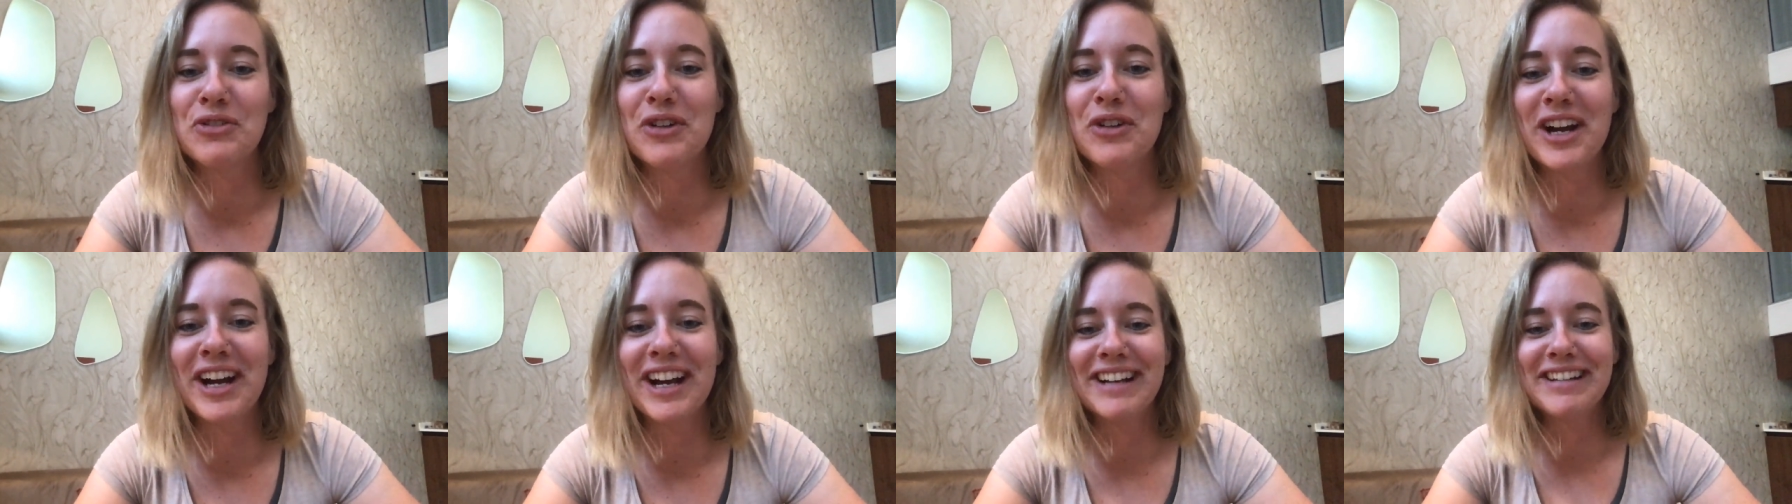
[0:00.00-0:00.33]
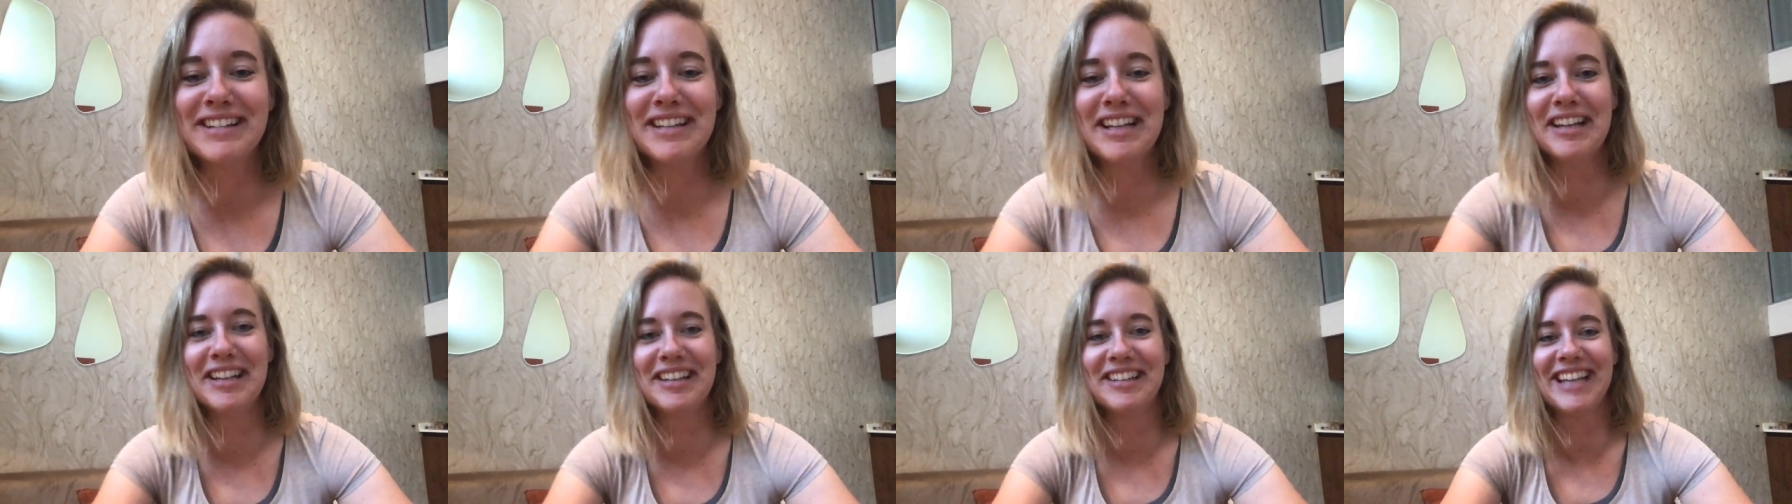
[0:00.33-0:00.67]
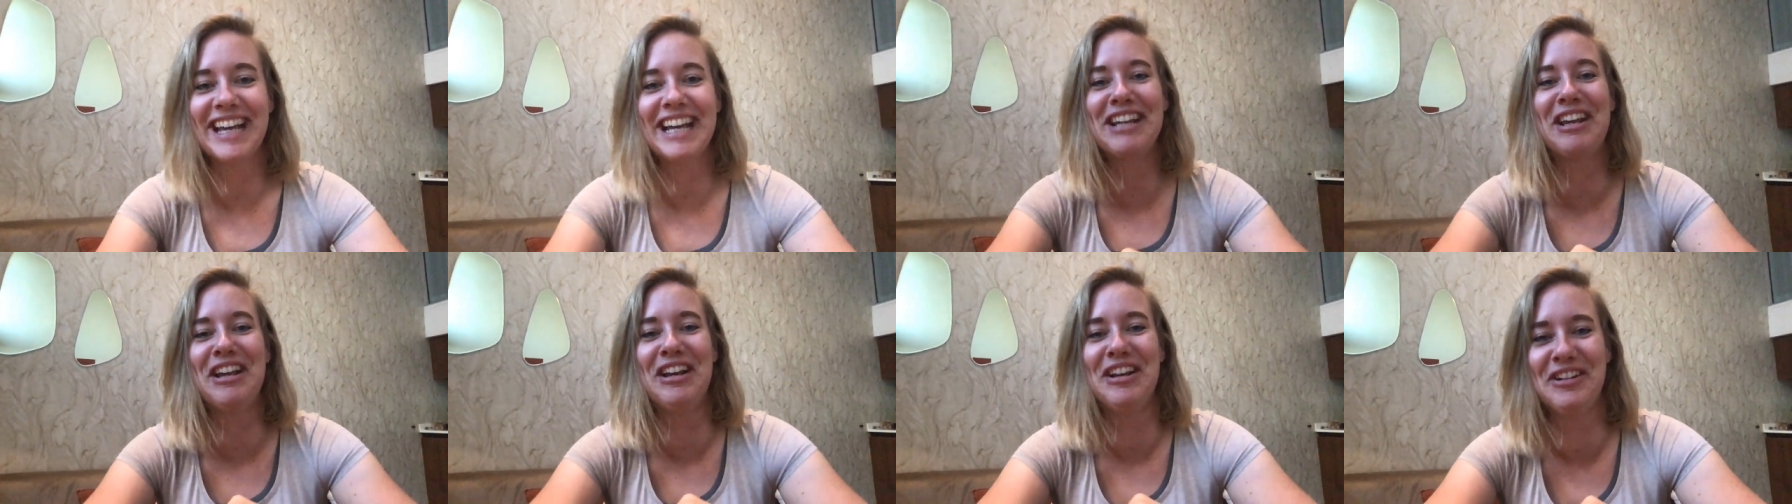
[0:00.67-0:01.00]
right.
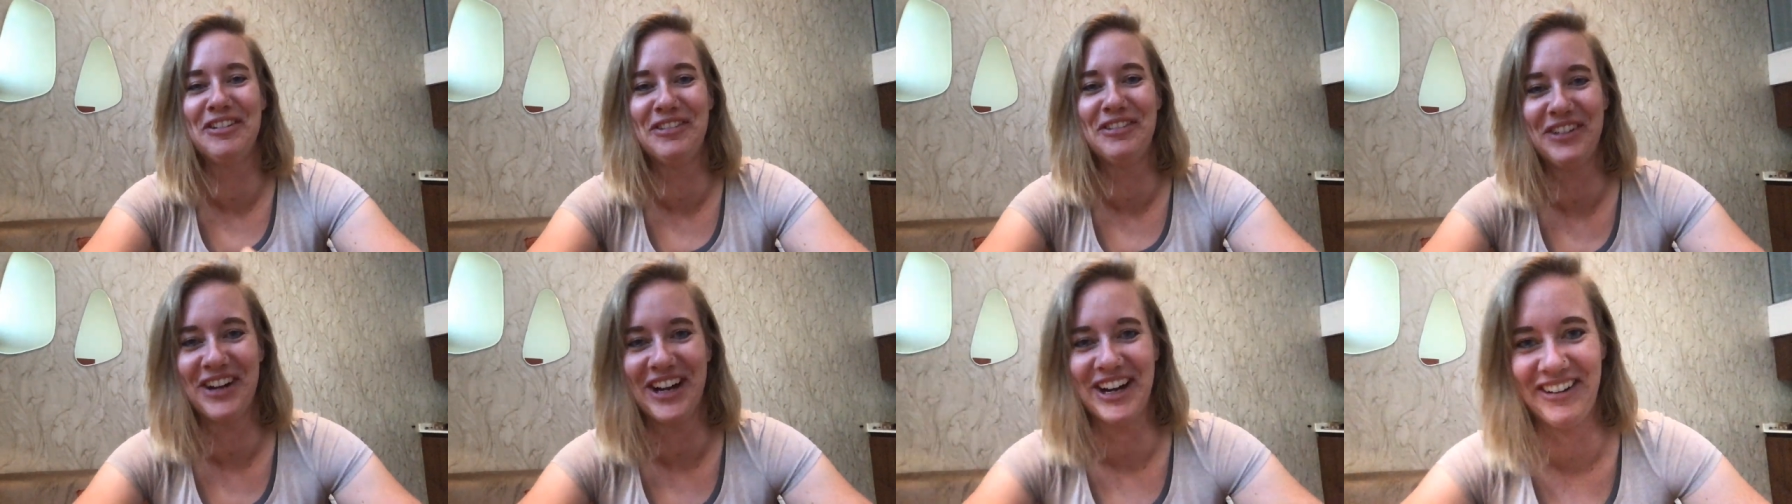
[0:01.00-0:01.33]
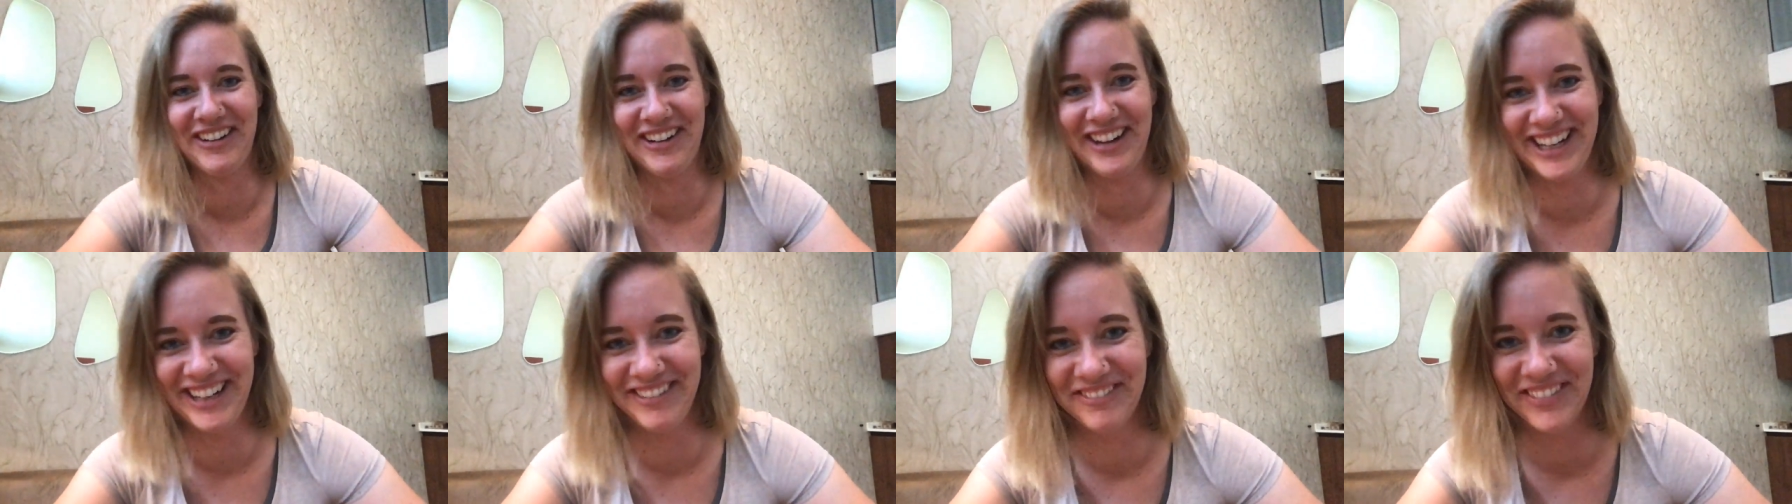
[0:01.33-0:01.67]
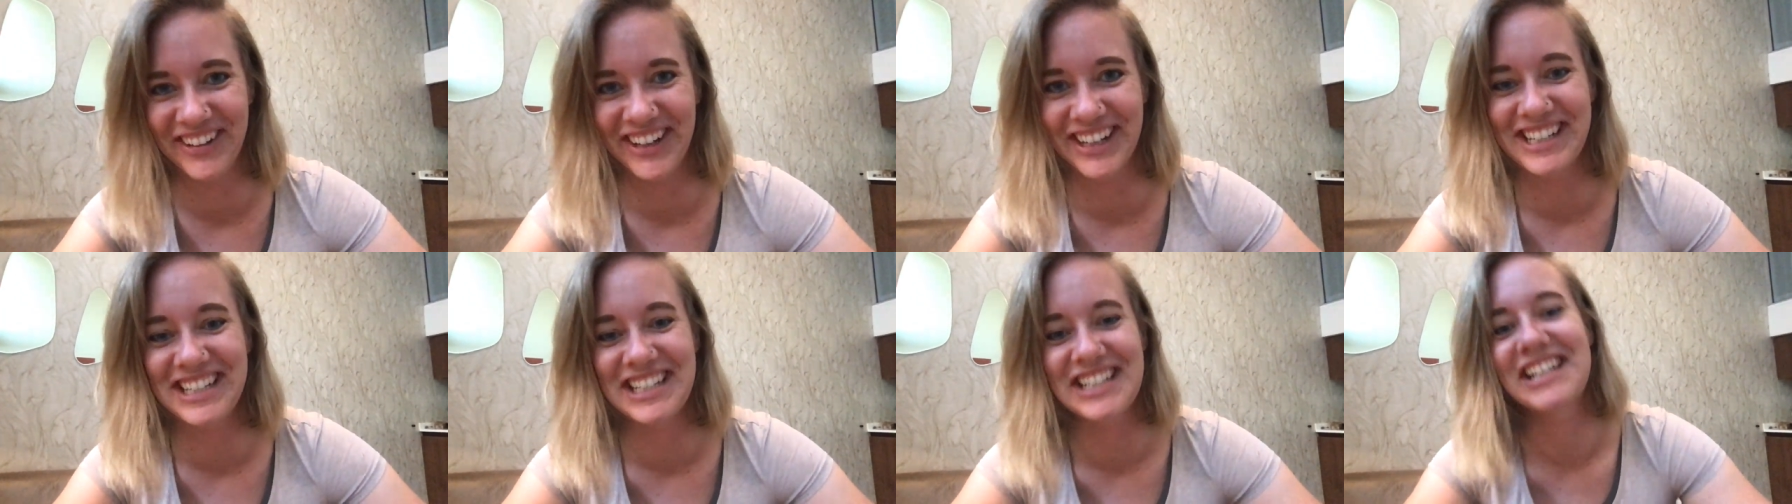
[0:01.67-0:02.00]
Thank you very
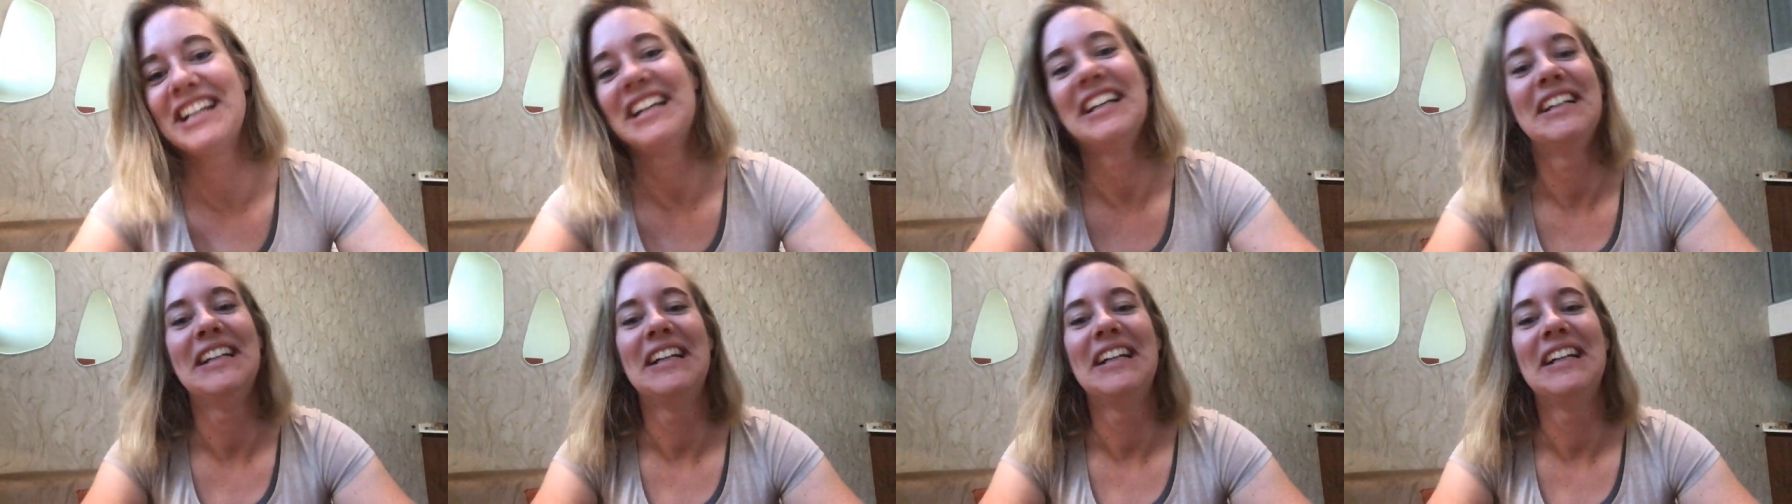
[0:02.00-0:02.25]
much.